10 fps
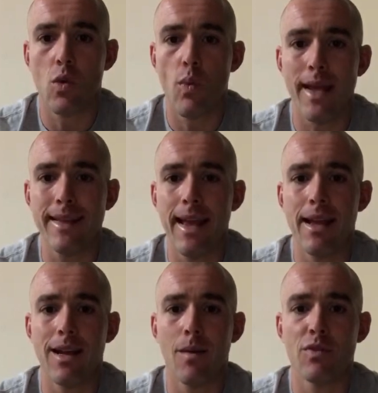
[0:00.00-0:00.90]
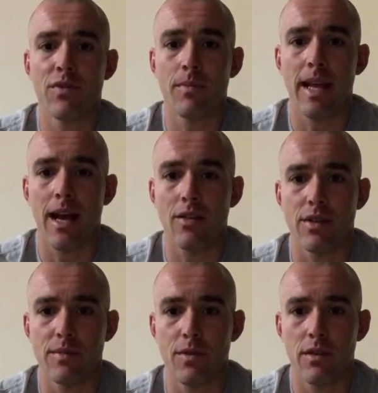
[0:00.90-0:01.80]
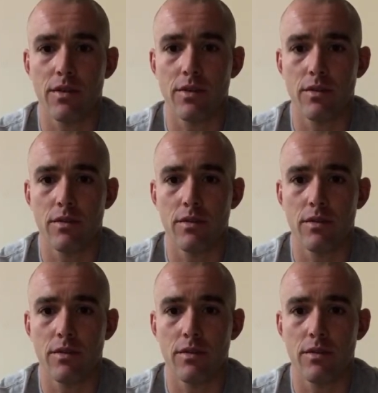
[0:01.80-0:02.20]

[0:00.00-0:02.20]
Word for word: weight gain comes from calories, brother.